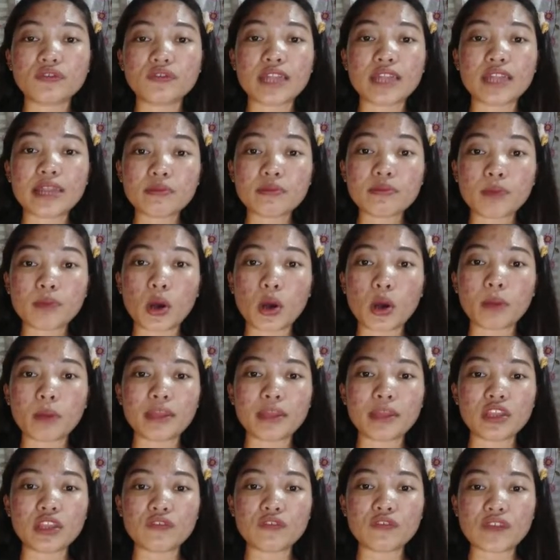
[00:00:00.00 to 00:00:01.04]
LenBong
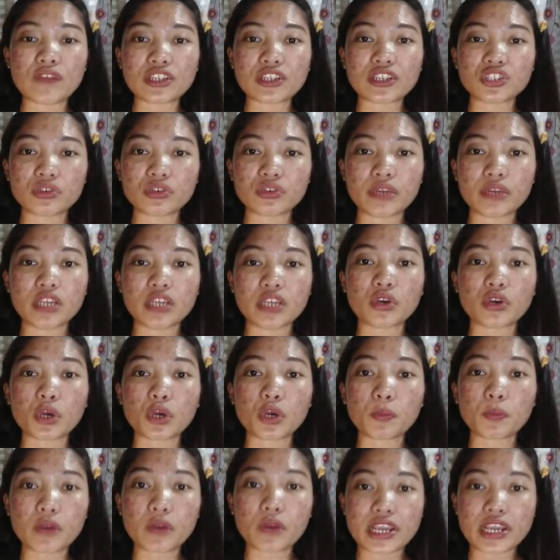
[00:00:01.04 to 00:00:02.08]
Manufacturing
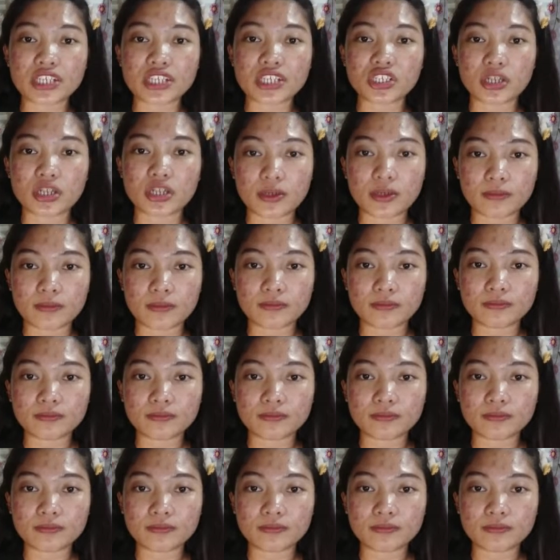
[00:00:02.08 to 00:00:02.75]
Corporation.